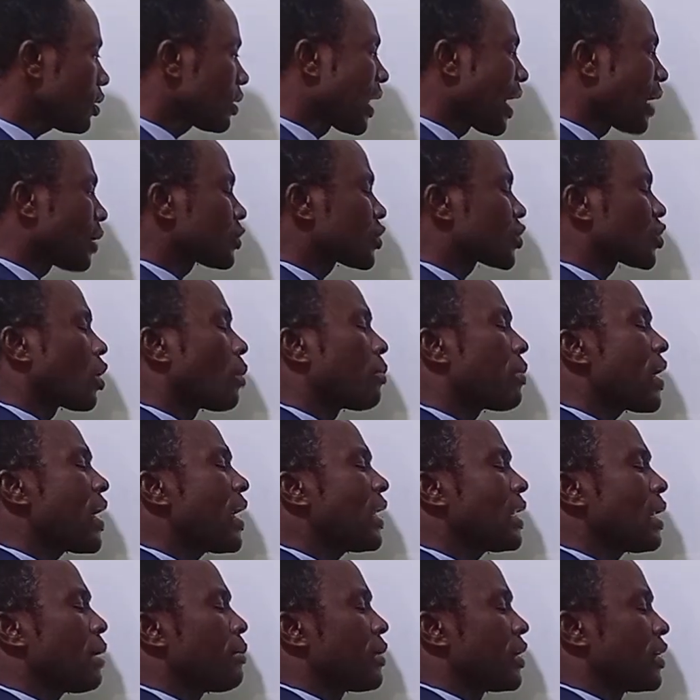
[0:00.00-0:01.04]
Now, some
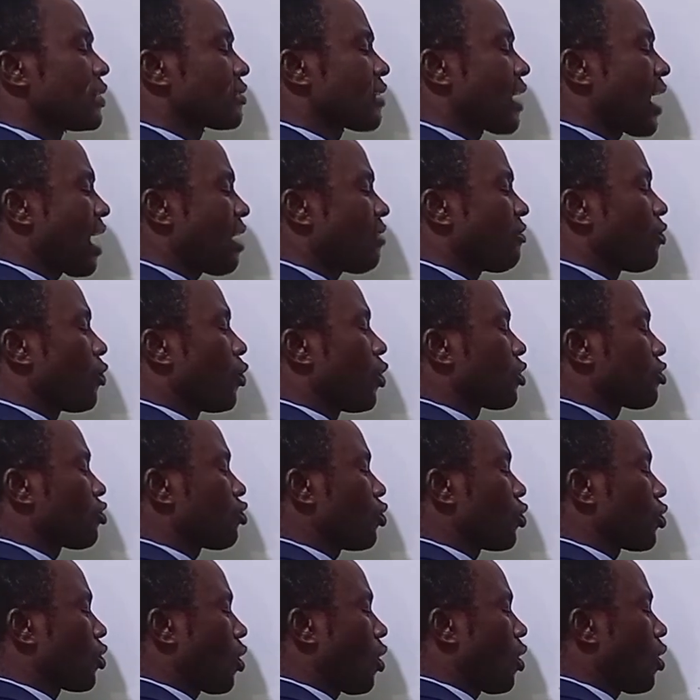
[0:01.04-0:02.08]
elements have what
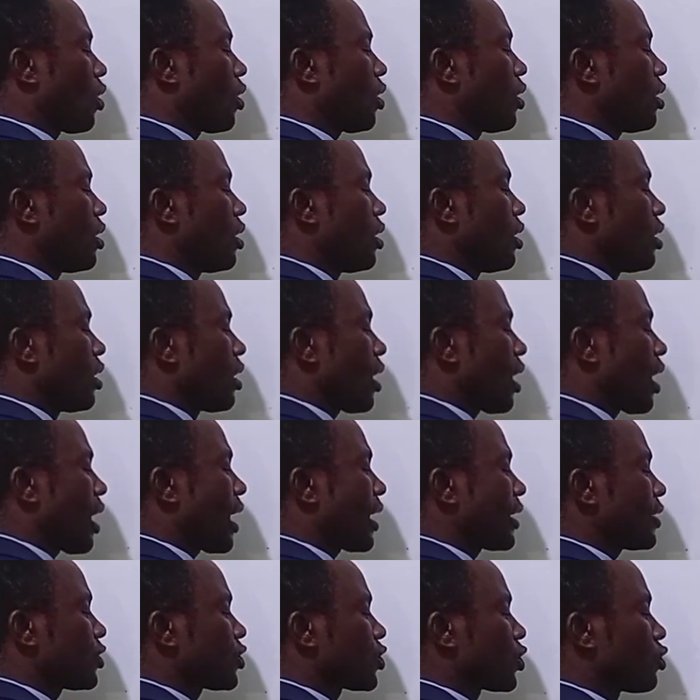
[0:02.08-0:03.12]
we call
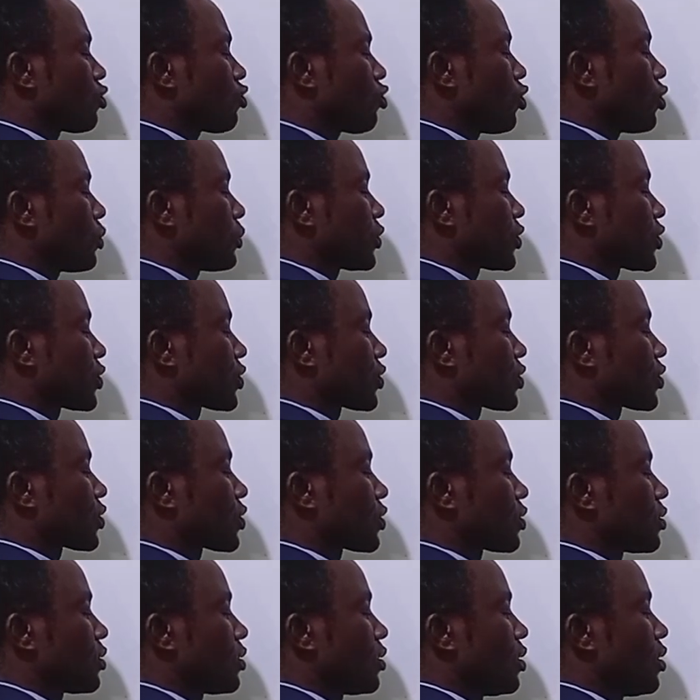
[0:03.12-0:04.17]

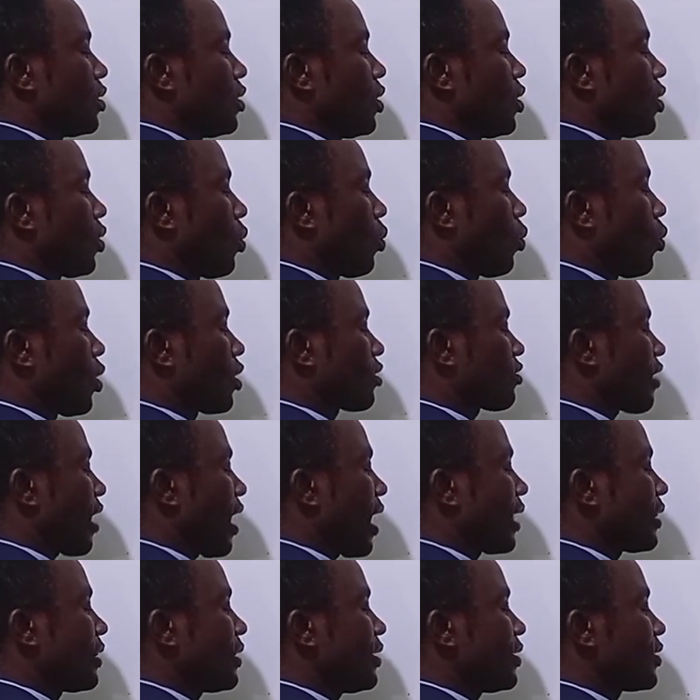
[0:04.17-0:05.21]
isotopes. What
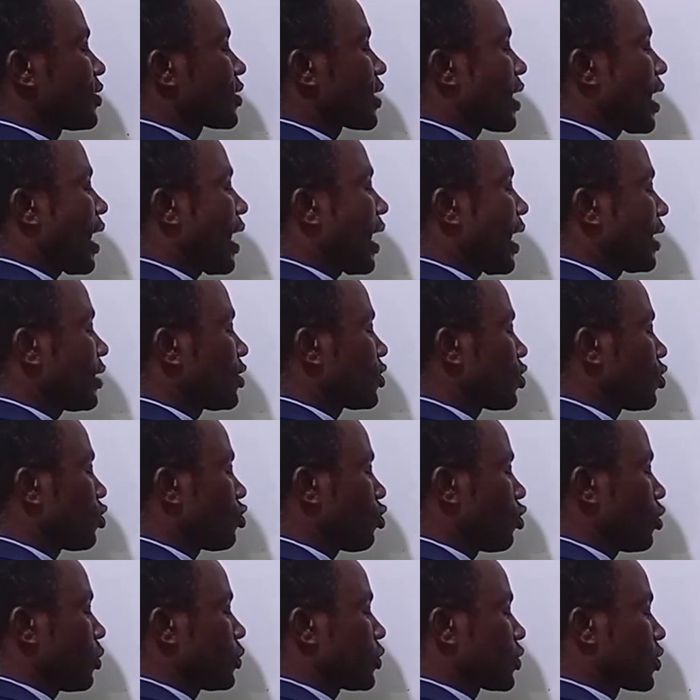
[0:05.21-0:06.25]
are these
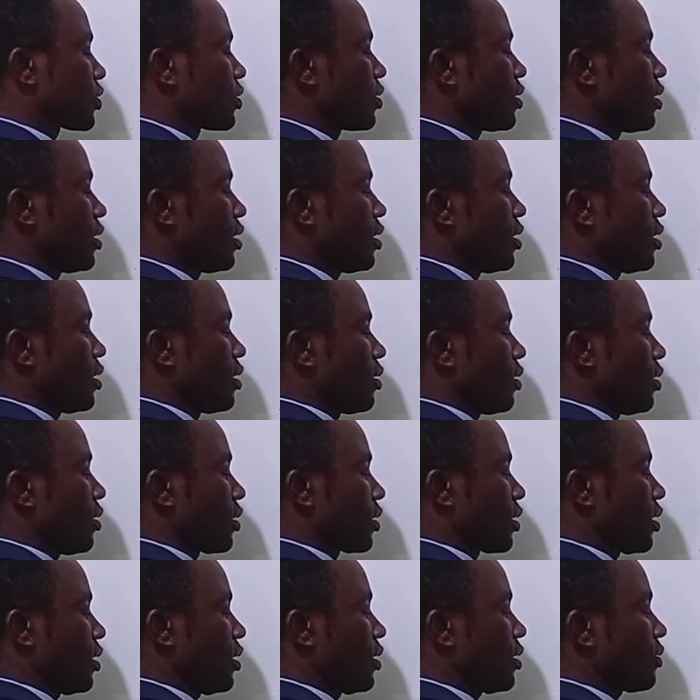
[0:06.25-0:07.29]
isotopes?
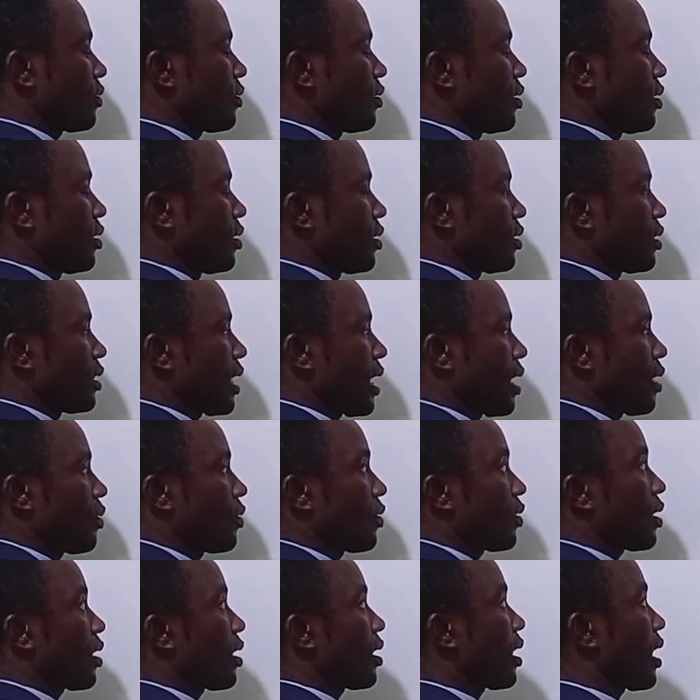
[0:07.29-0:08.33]
Okay,
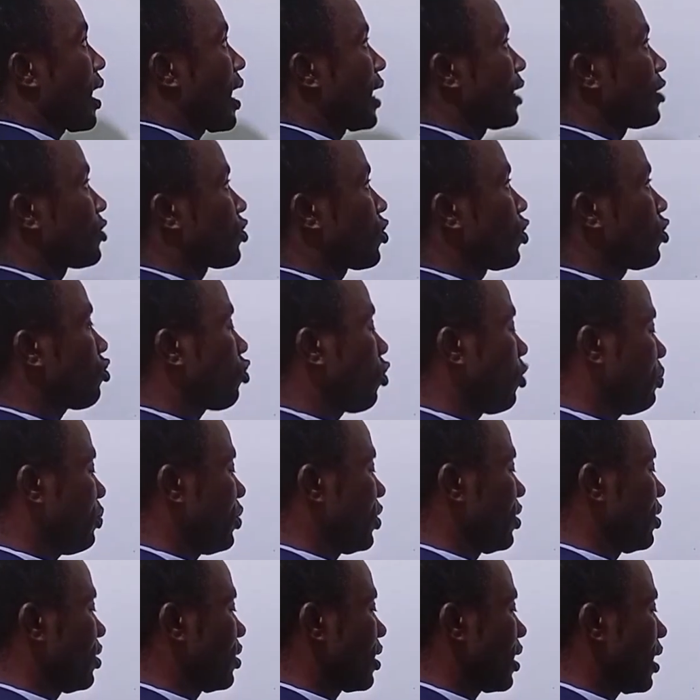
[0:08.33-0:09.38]
now
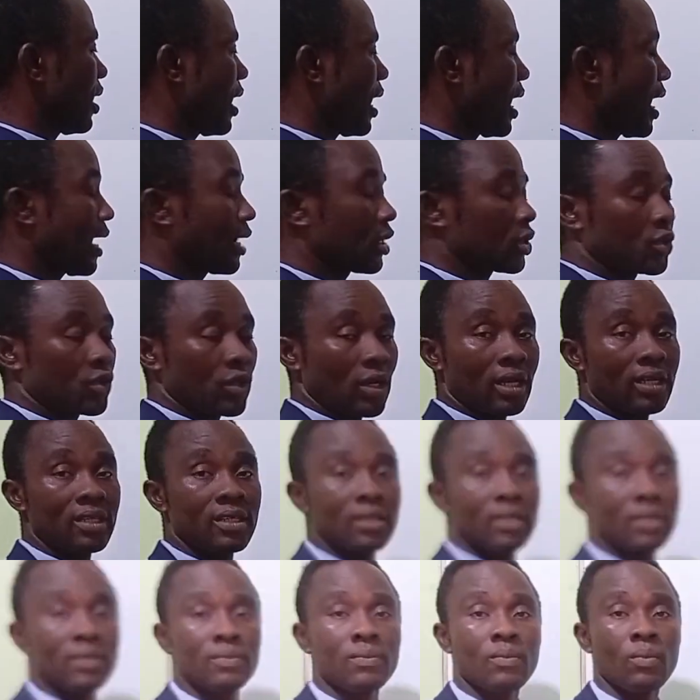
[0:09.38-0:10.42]
isotopy
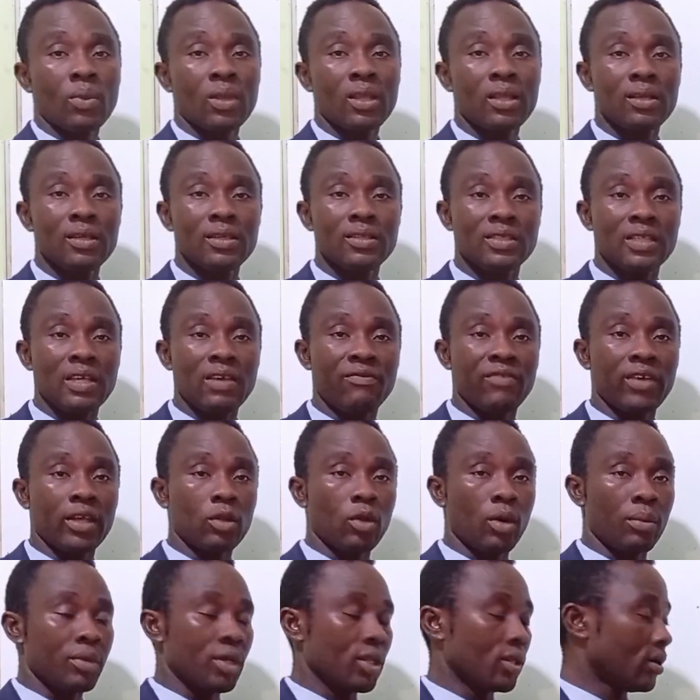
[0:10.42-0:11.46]
actually is a
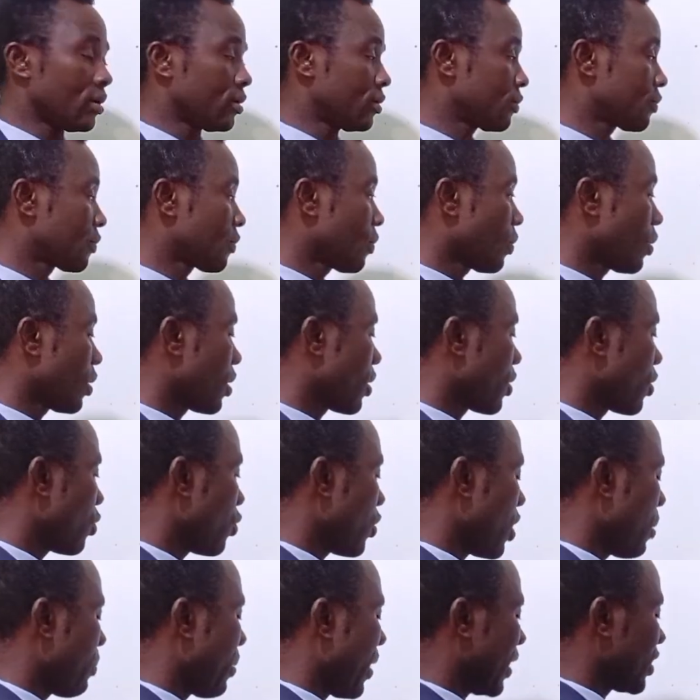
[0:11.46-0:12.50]
phenomenon
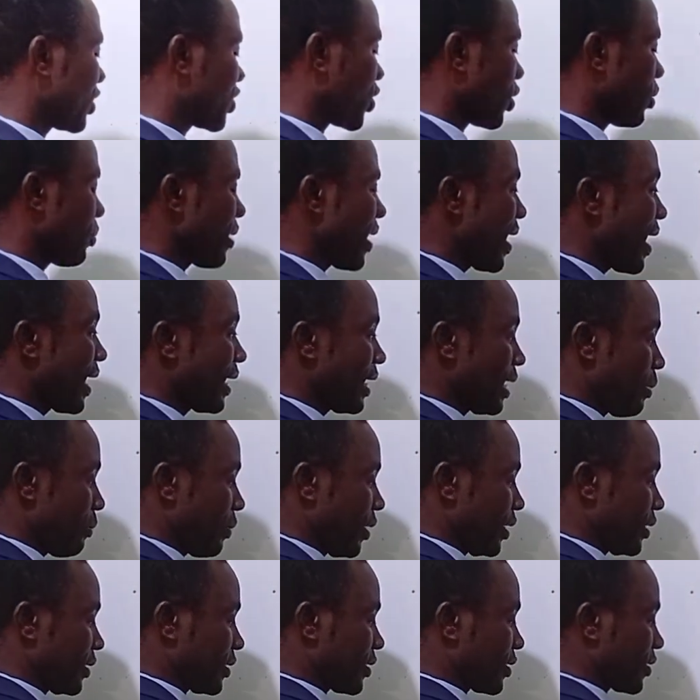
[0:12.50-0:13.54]
whereby some
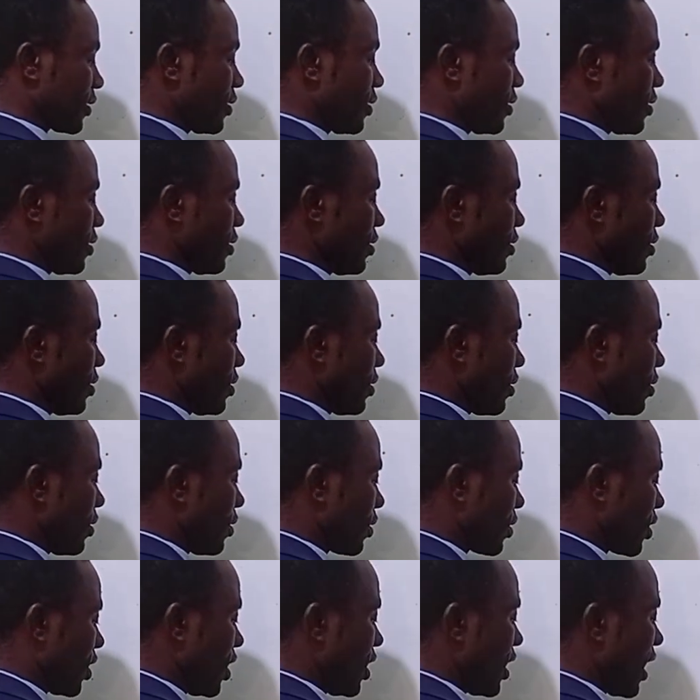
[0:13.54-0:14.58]
elements,
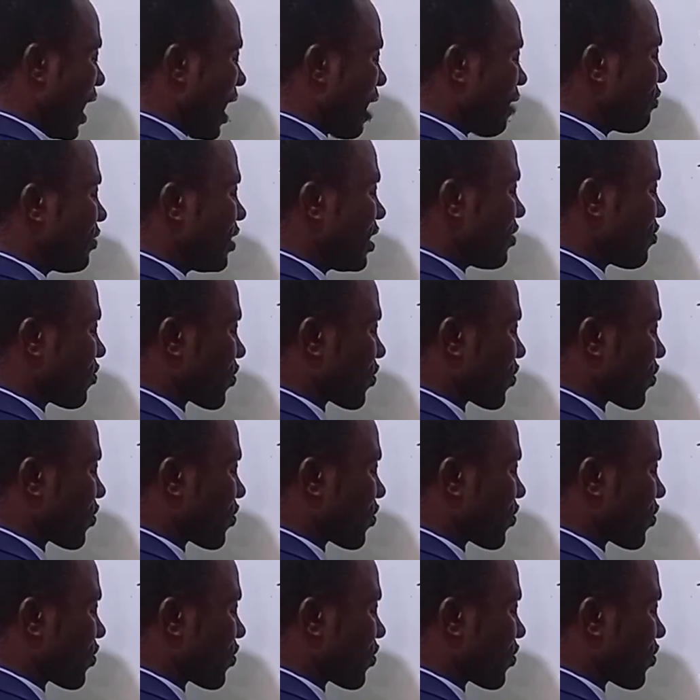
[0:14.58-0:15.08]
okay, have